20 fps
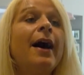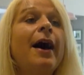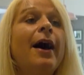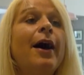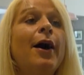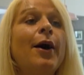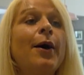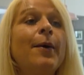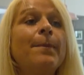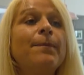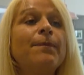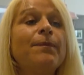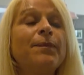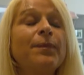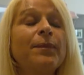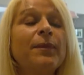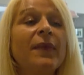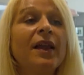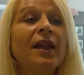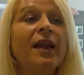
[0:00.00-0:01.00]

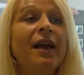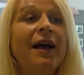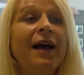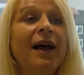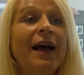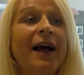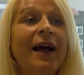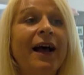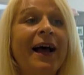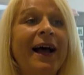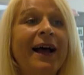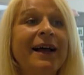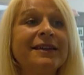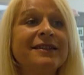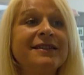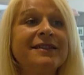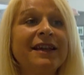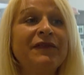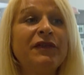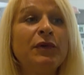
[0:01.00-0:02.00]

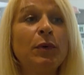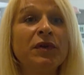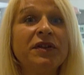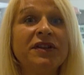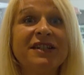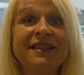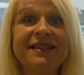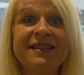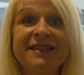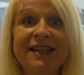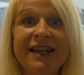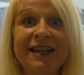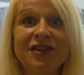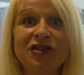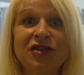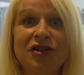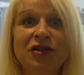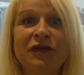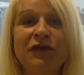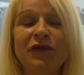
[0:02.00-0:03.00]
And if you want the
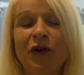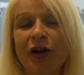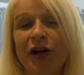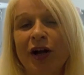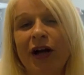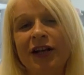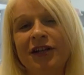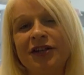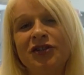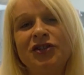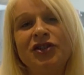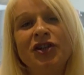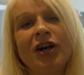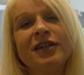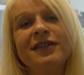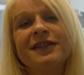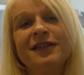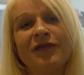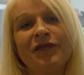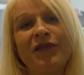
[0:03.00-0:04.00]
distinction, you've got to kind of
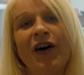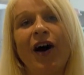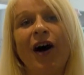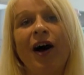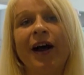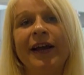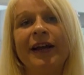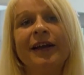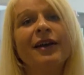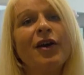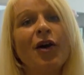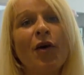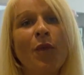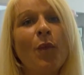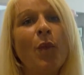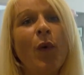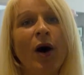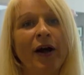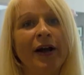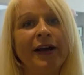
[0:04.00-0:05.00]
justify
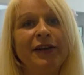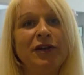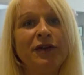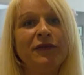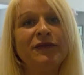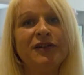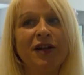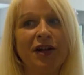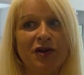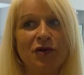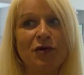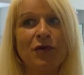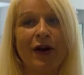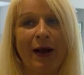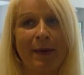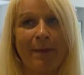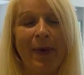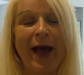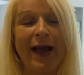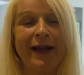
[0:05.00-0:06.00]
why you've done your
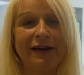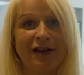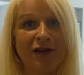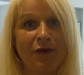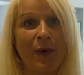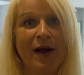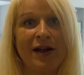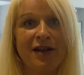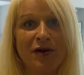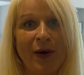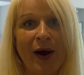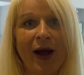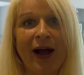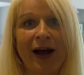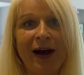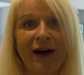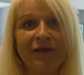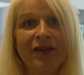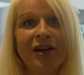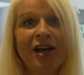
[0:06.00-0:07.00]
campaign in the way you
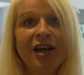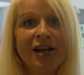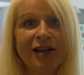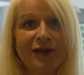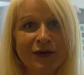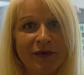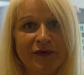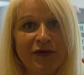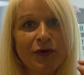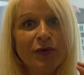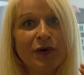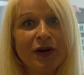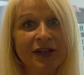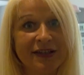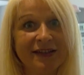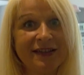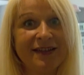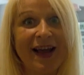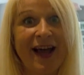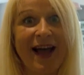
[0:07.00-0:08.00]
have. So if you
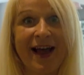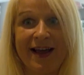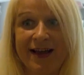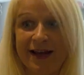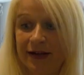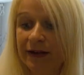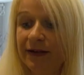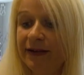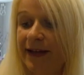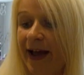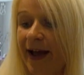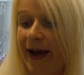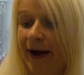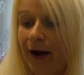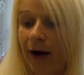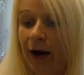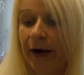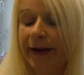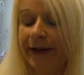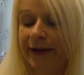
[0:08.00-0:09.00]
can say,
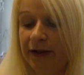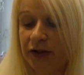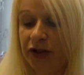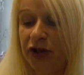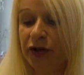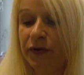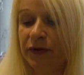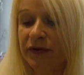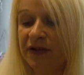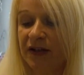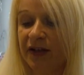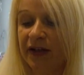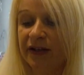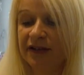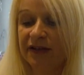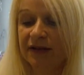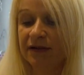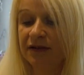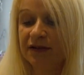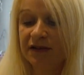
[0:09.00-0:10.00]
yeah, I use the
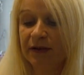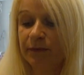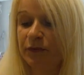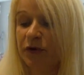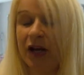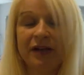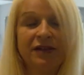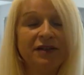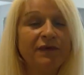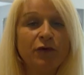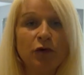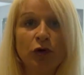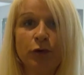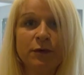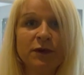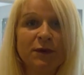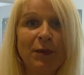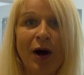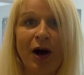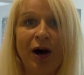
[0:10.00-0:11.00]
subjective
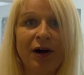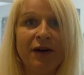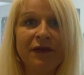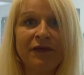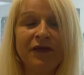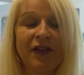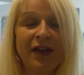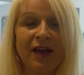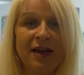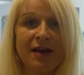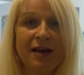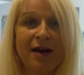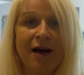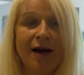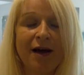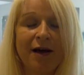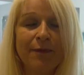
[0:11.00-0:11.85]
norms part of the